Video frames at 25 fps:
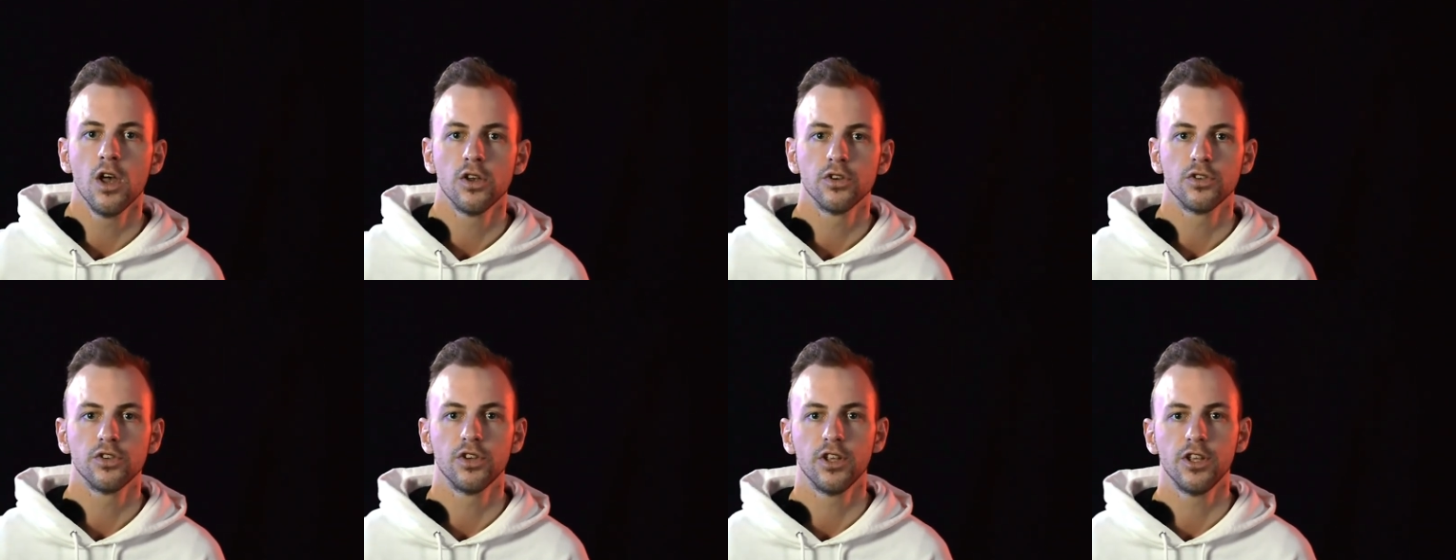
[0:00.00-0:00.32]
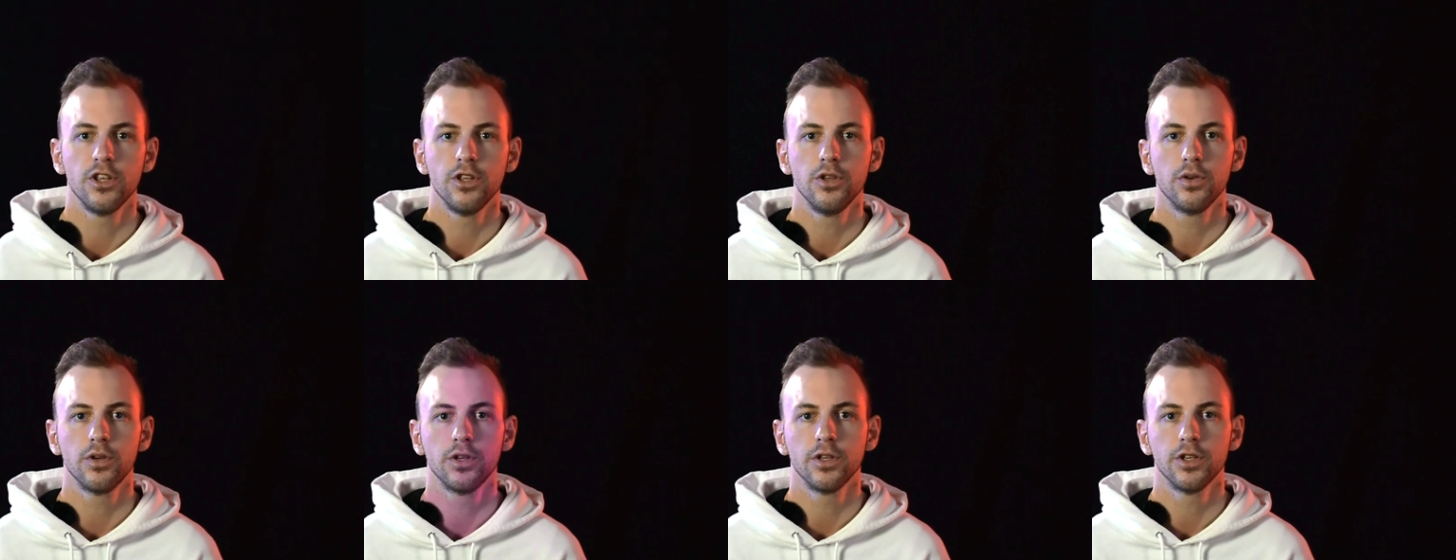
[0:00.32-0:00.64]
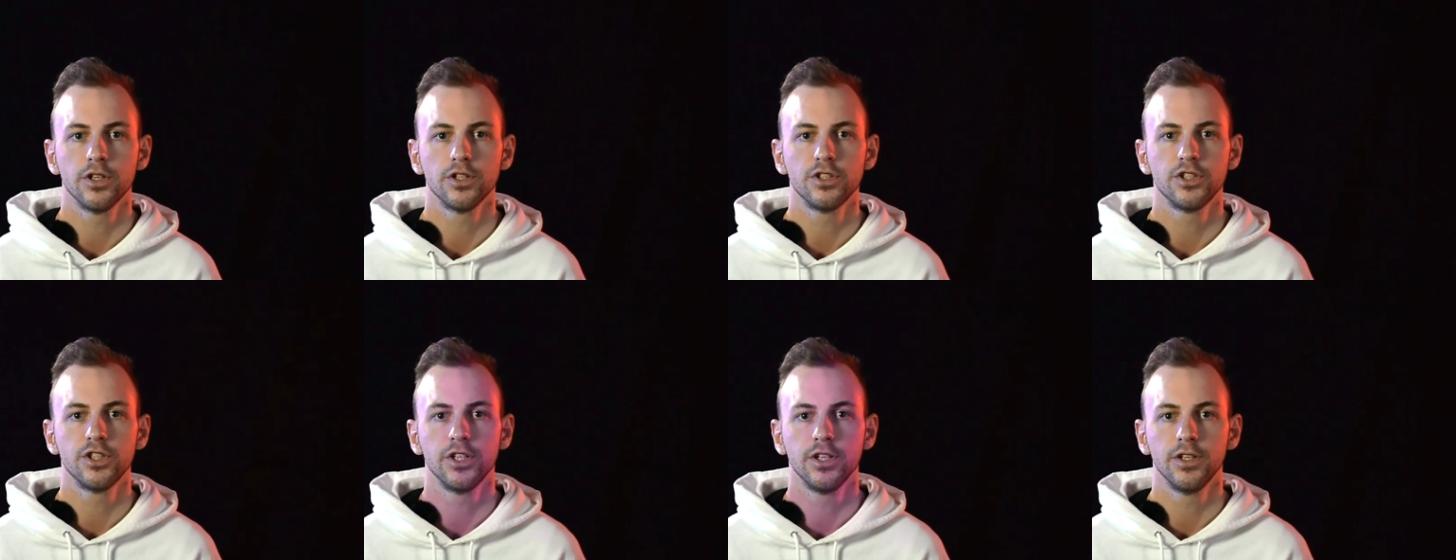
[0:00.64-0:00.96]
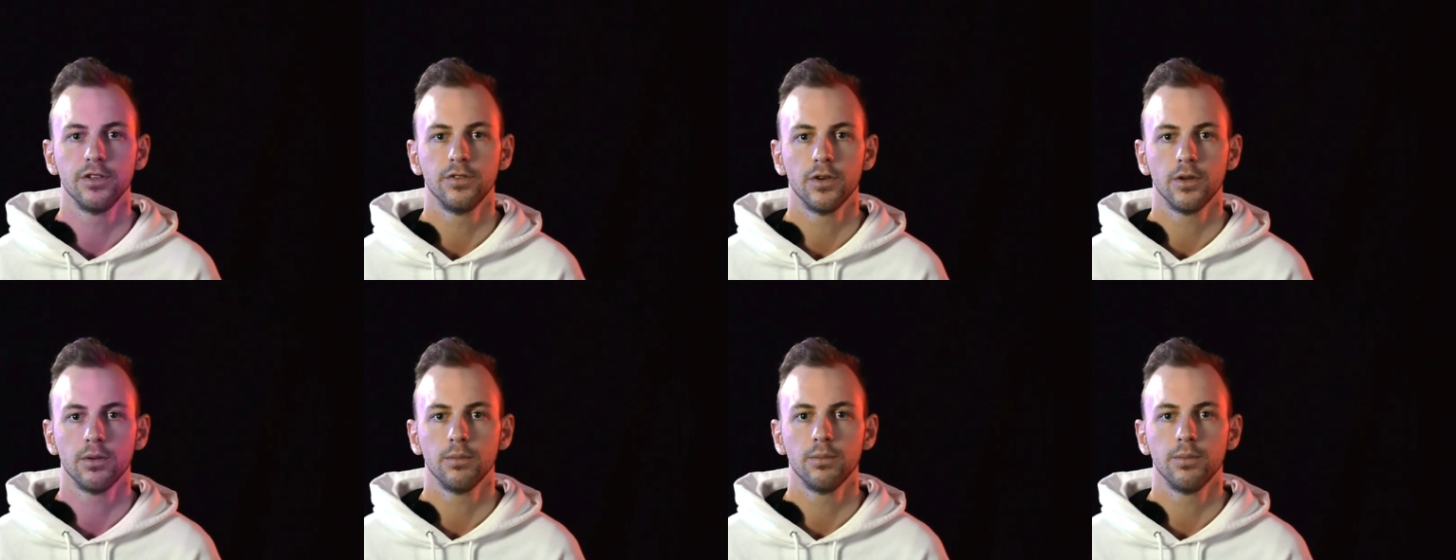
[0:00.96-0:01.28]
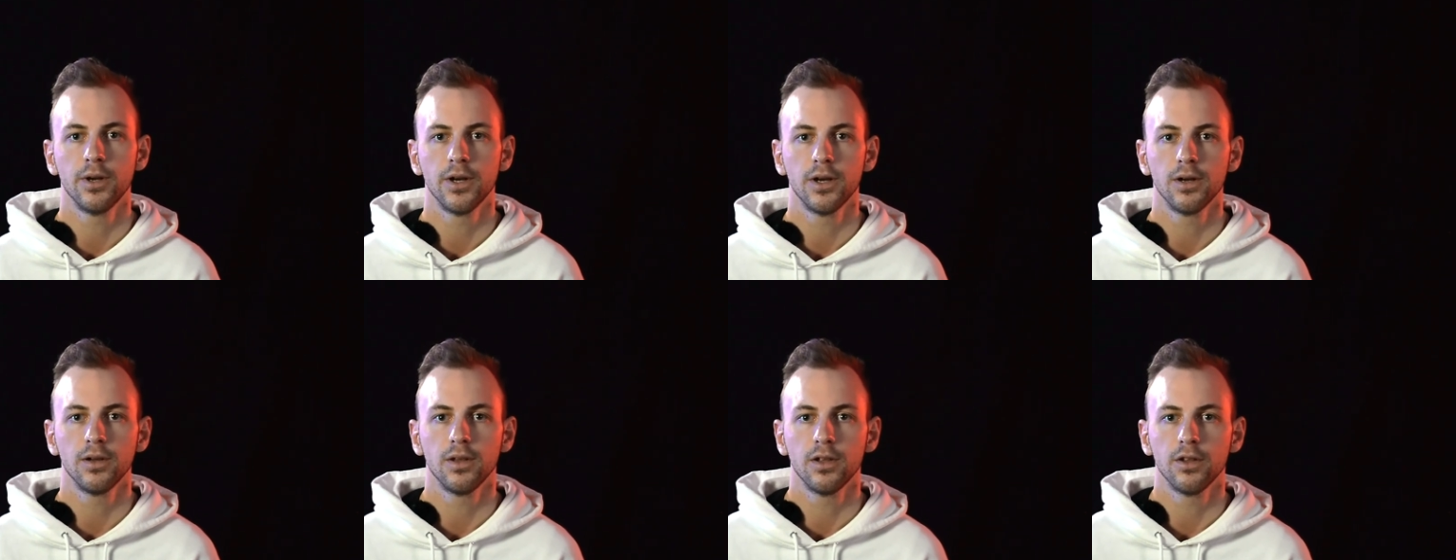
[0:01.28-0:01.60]
so that you can achieve
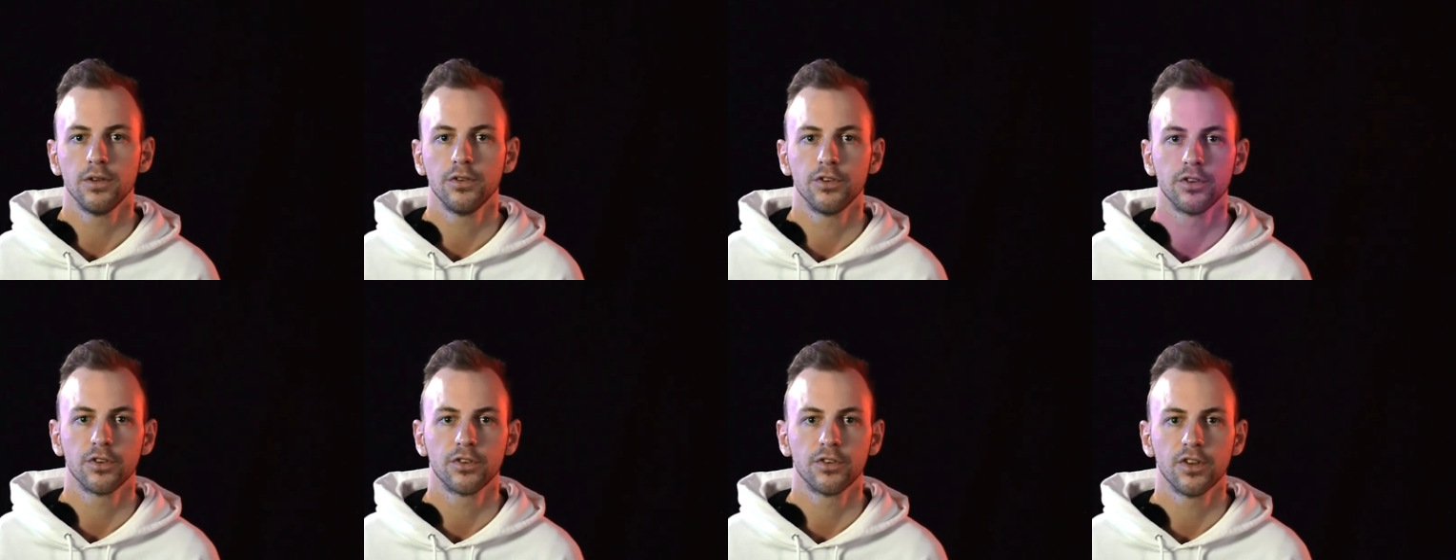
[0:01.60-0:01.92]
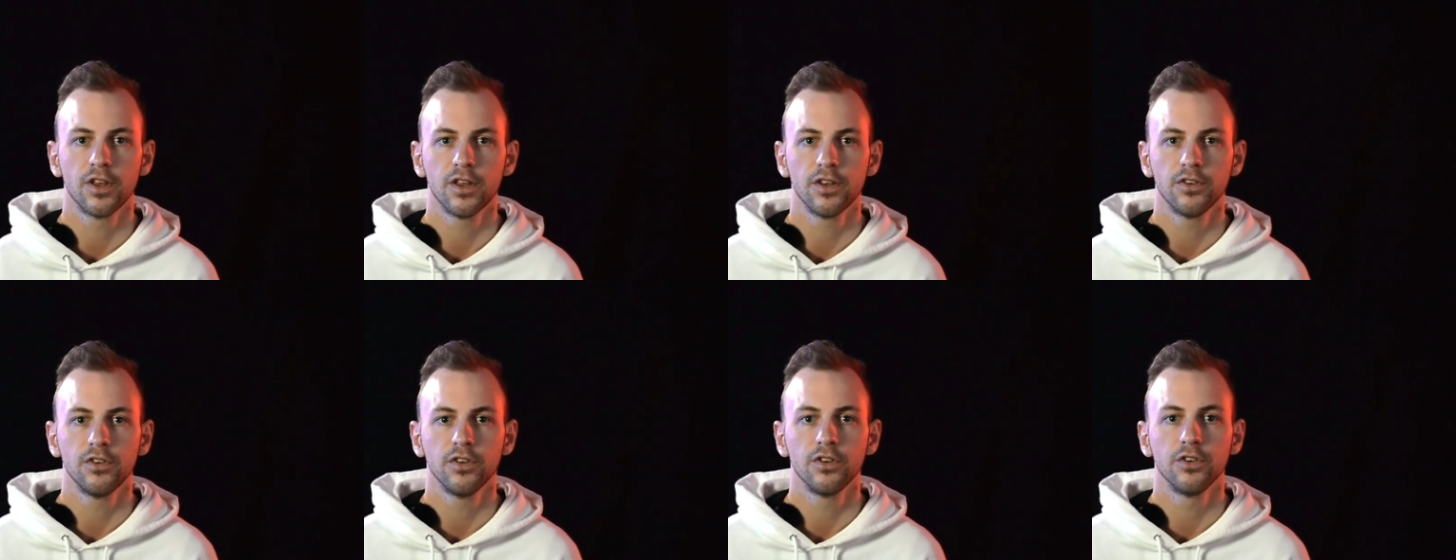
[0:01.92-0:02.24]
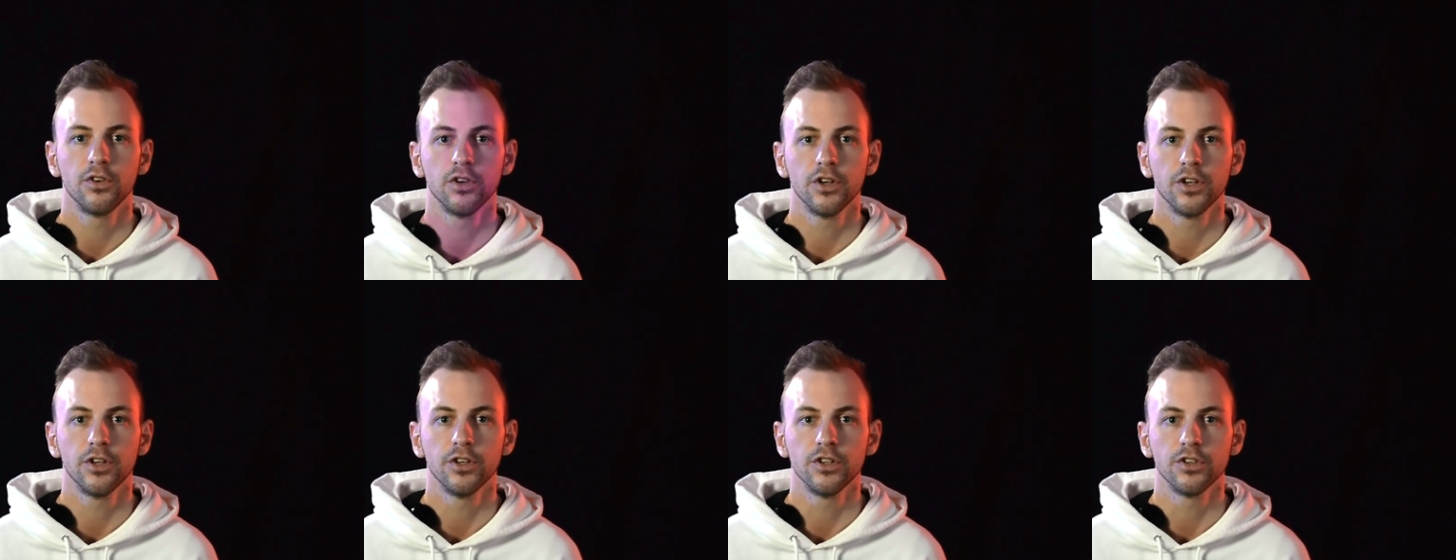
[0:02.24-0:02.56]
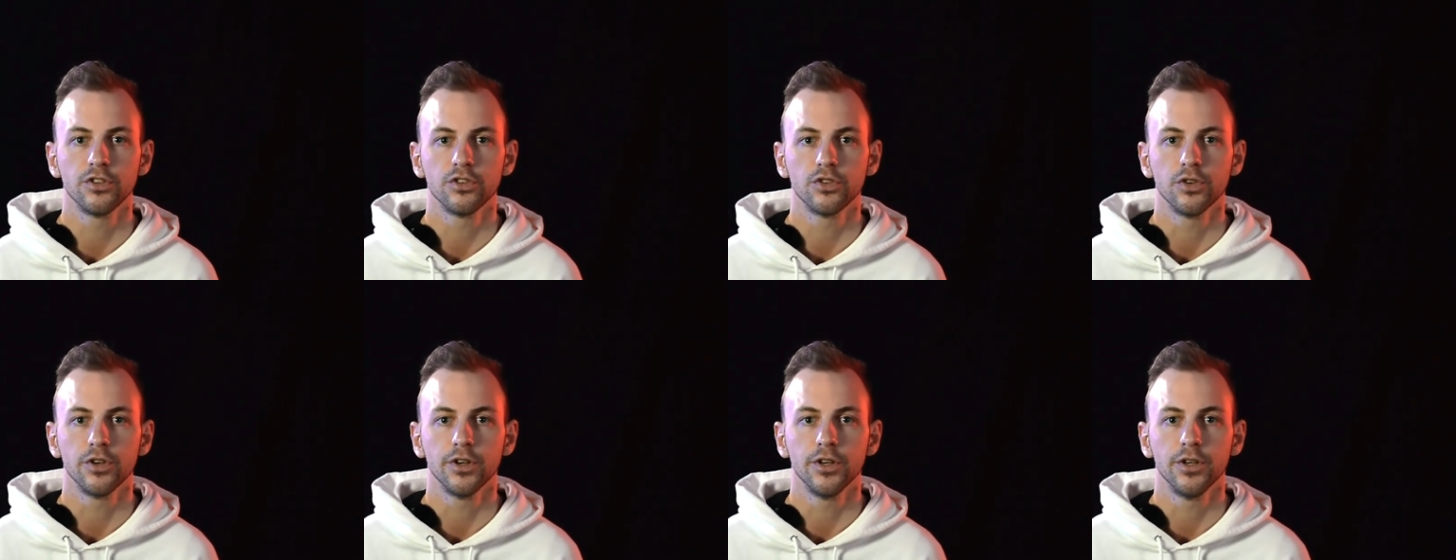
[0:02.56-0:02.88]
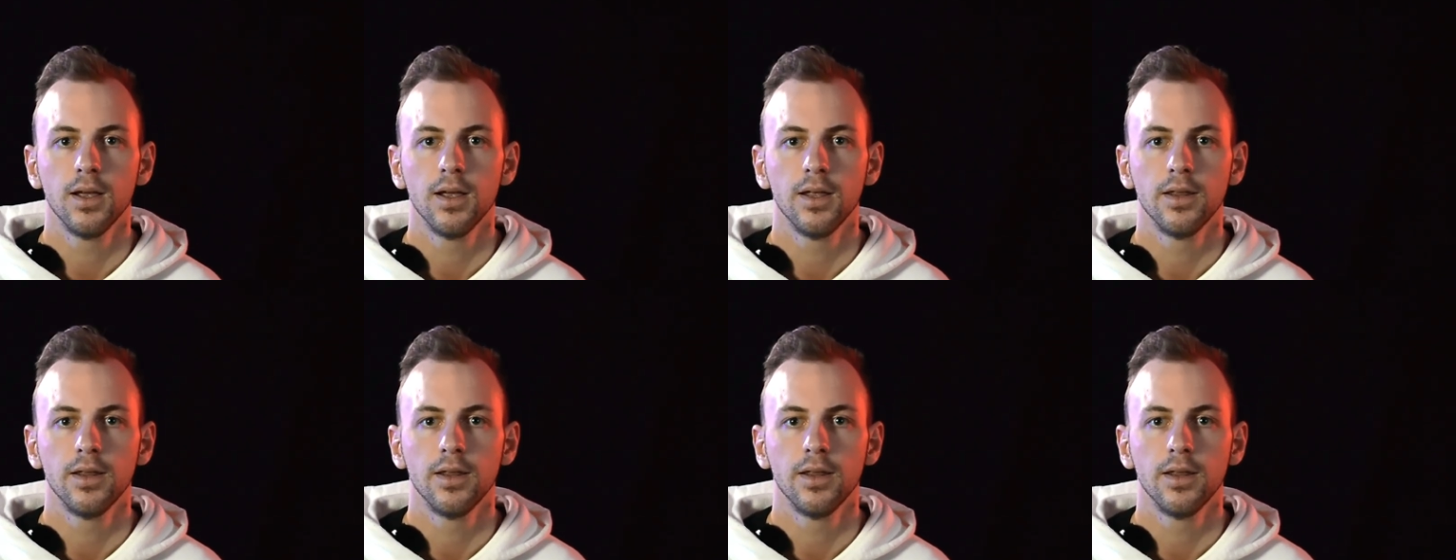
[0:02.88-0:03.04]
unparalleled success in your industry.